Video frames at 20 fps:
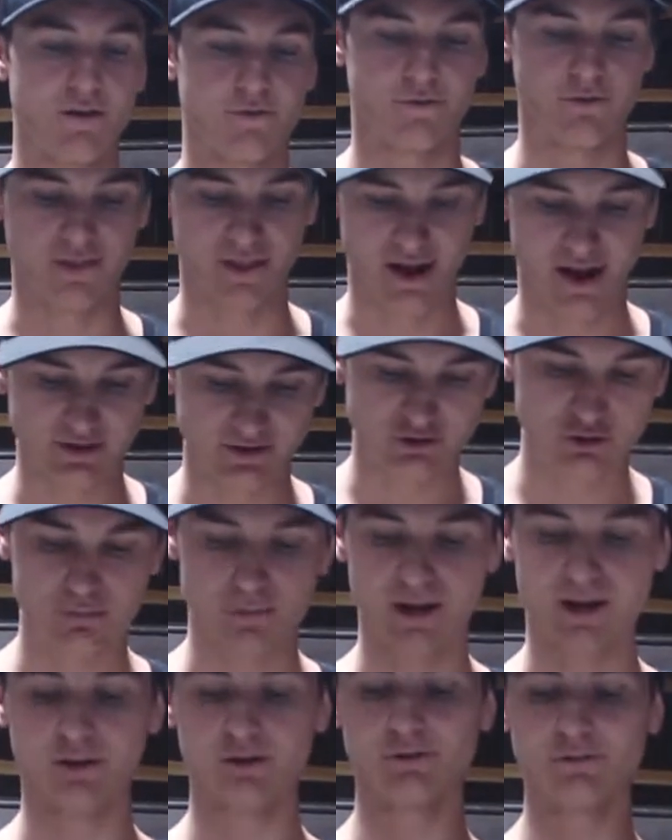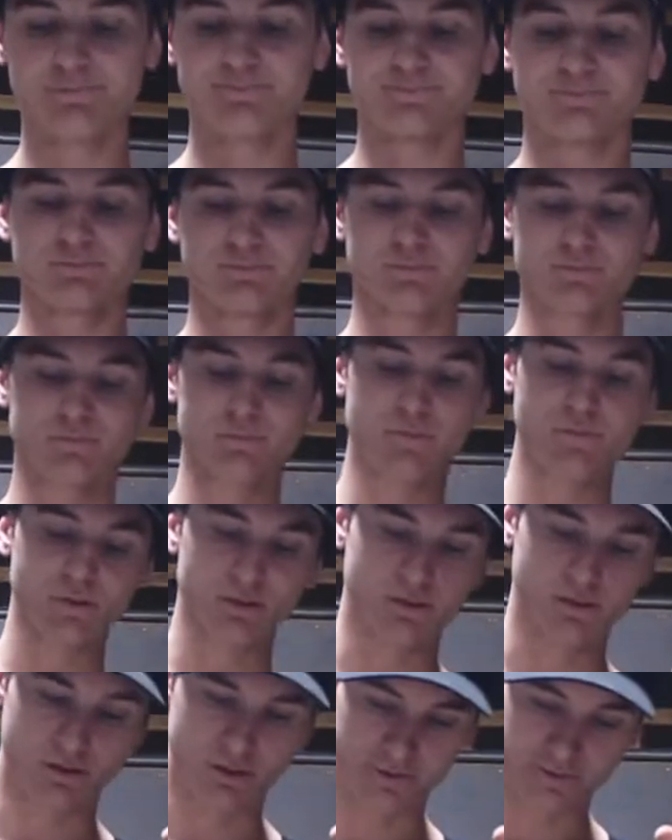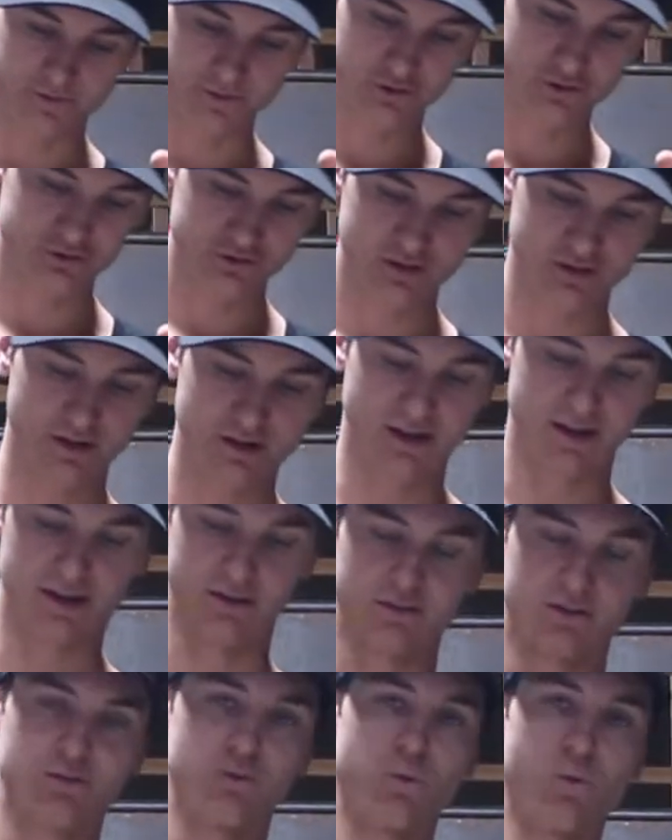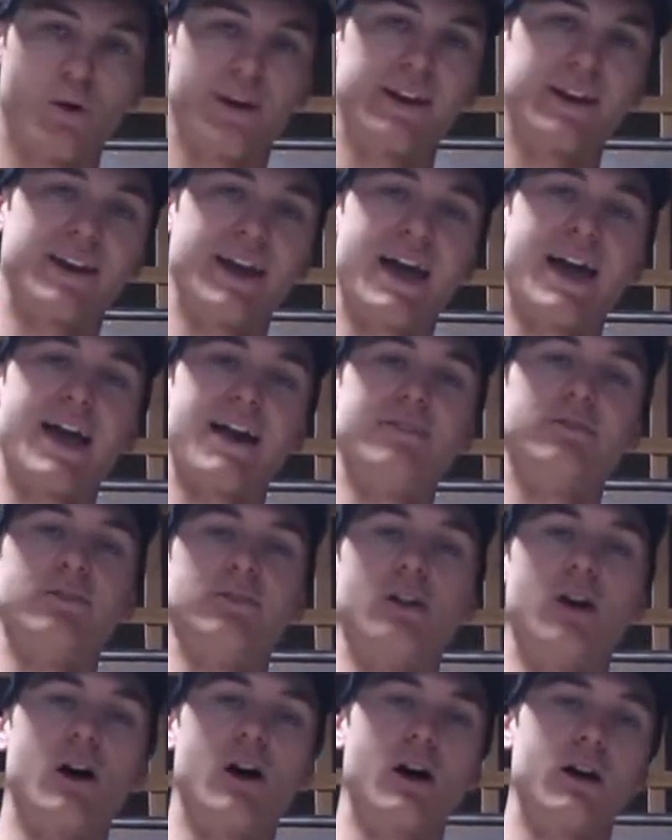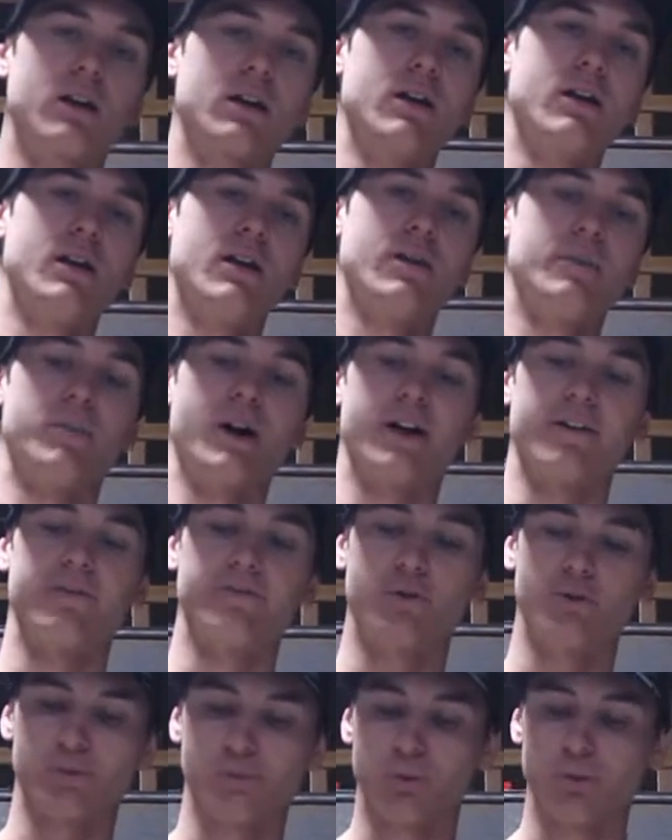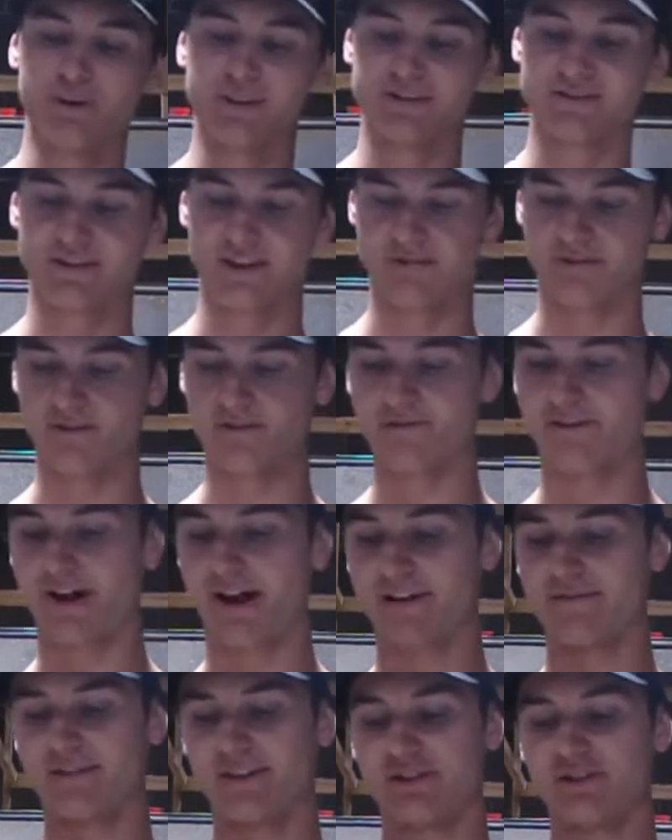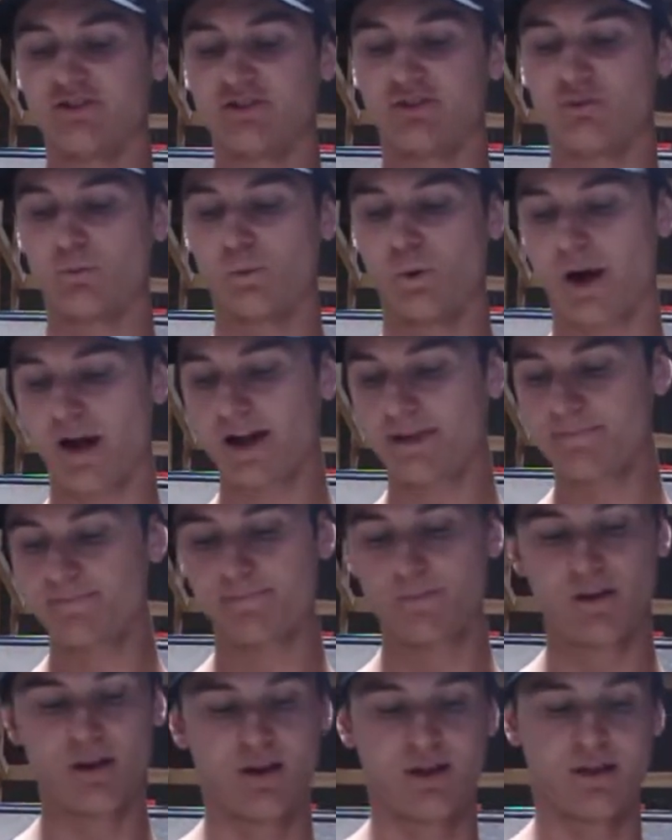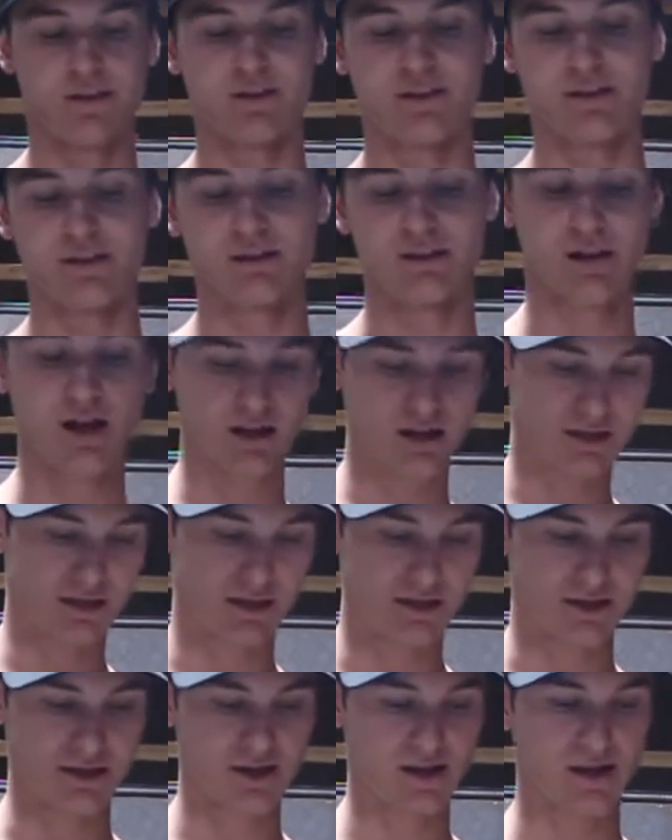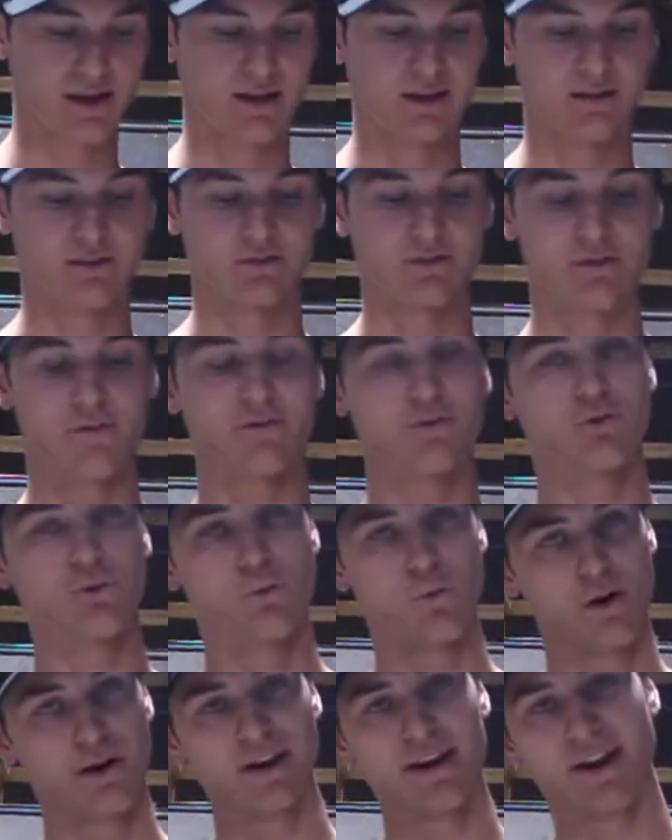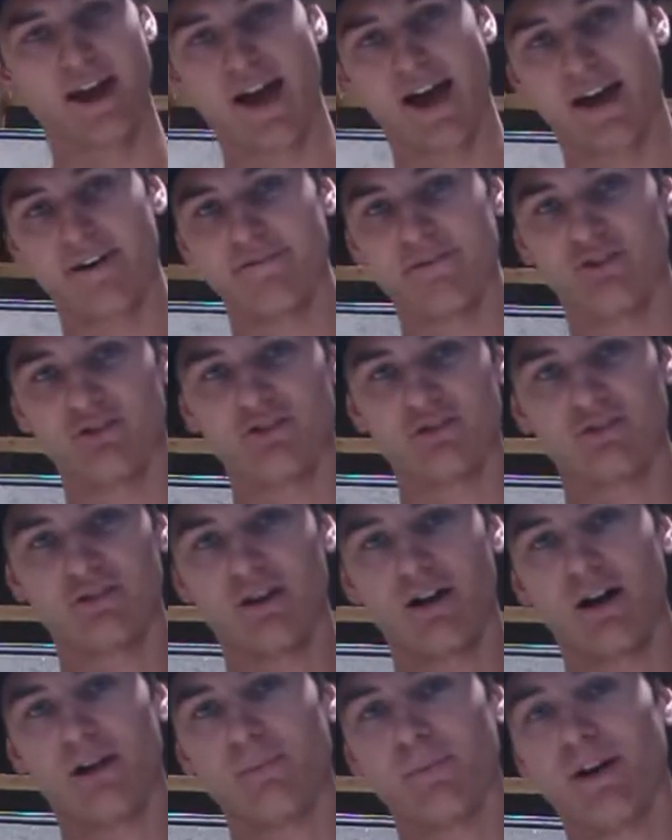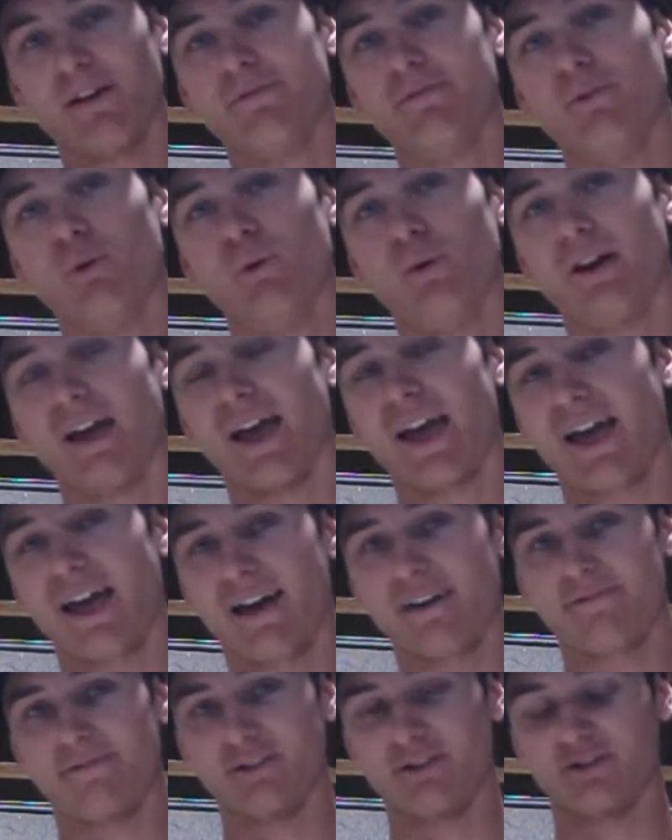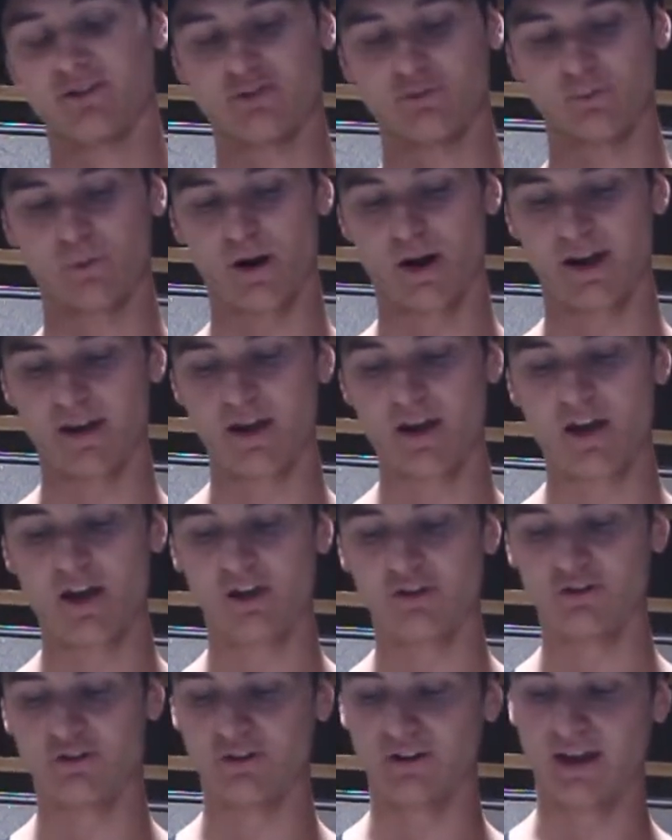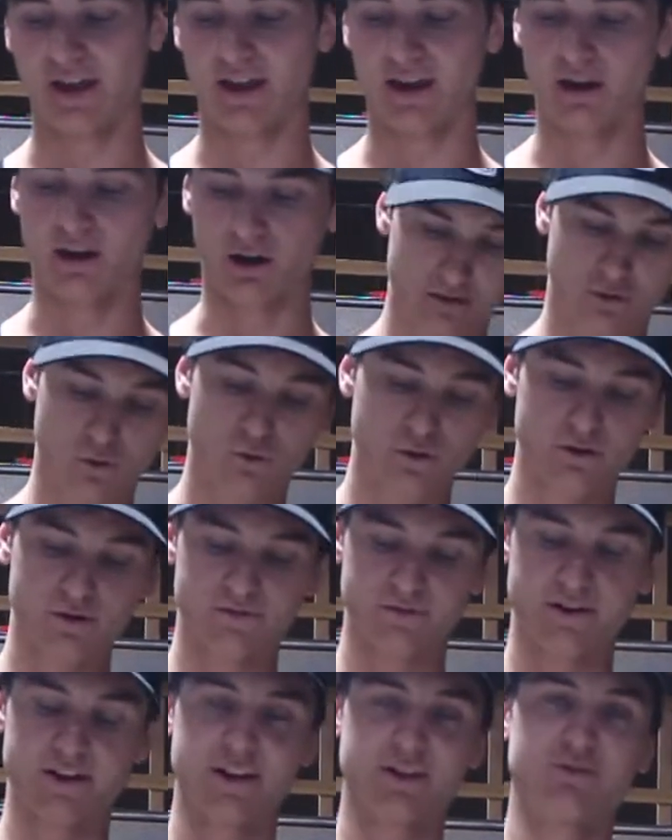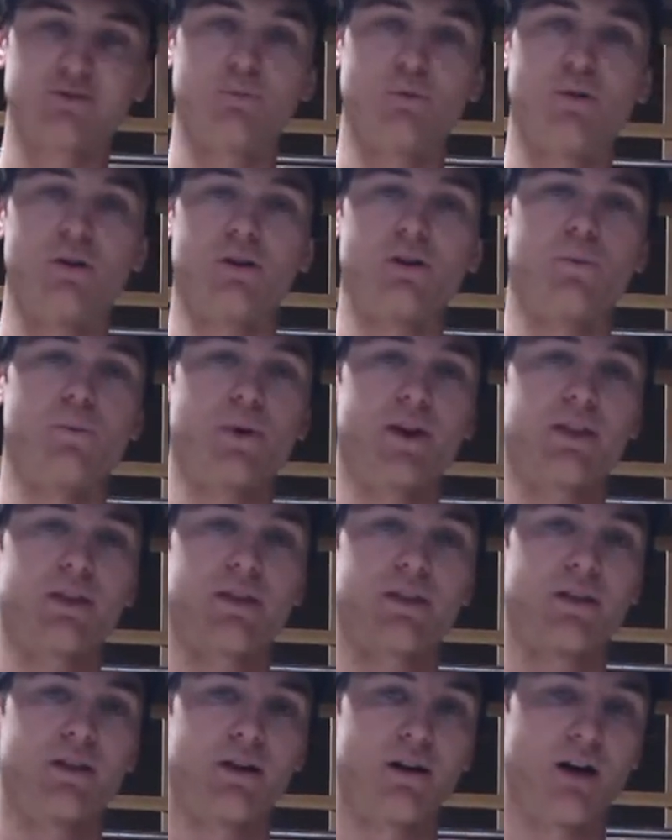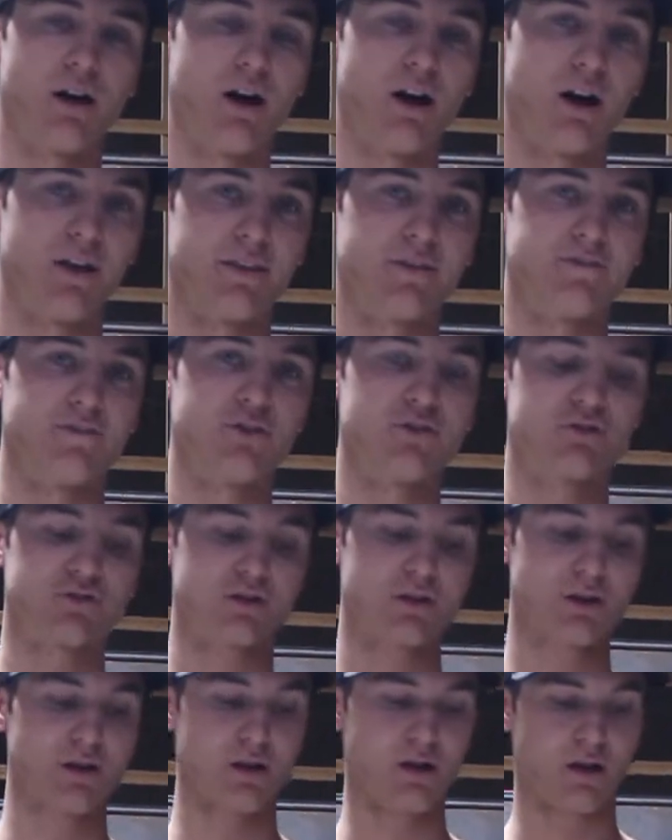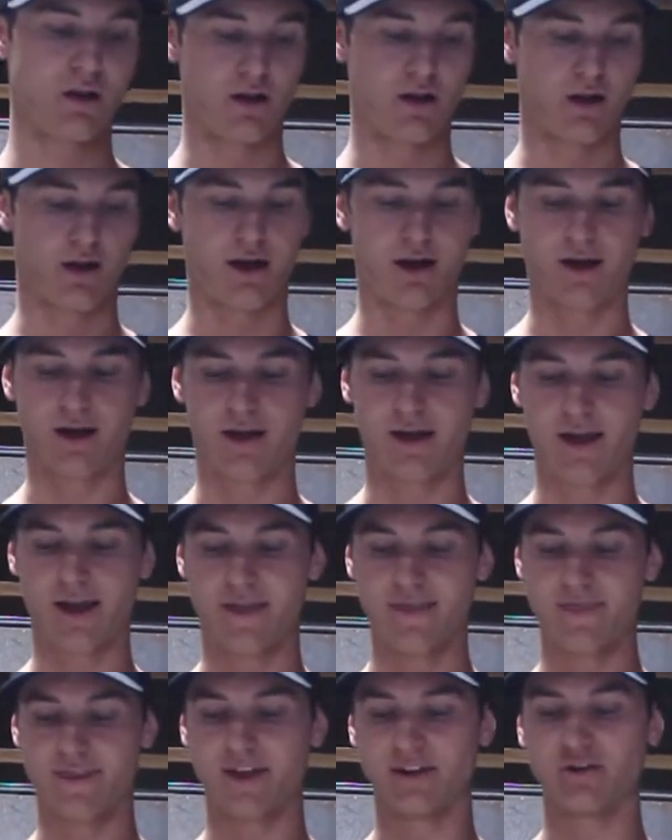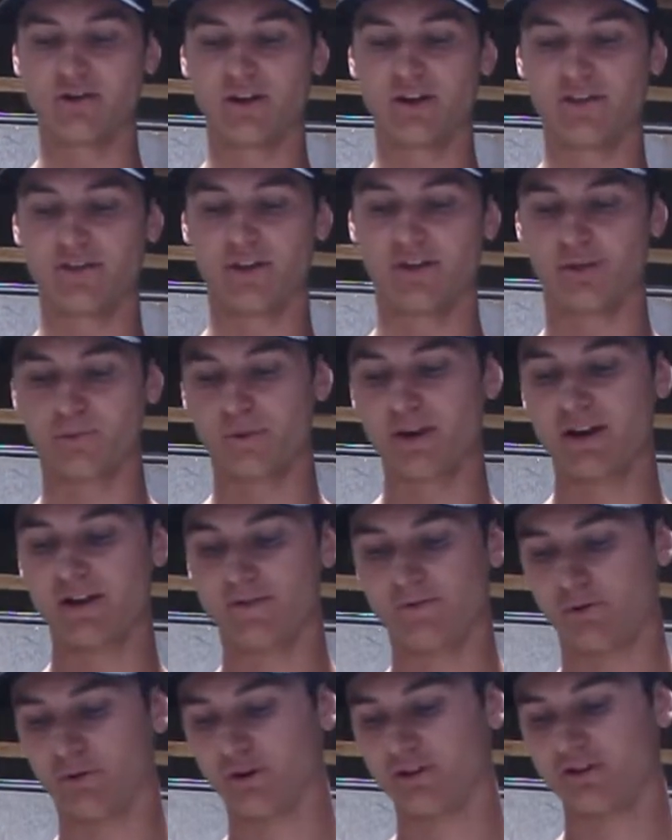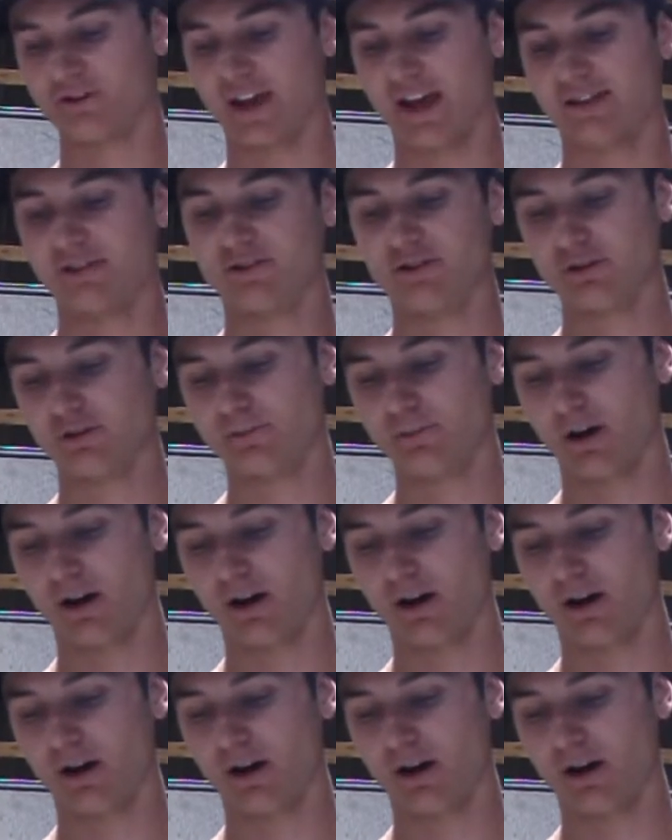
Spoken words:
for the head tube angle. The Fuzion is 20.5 long by 4.75 inches wide. The Lucky is 20.5 inches long by 4.5 inches wide. So you get a 1/4 inch more width on the Fuzion, and then you get the 3D forged head tube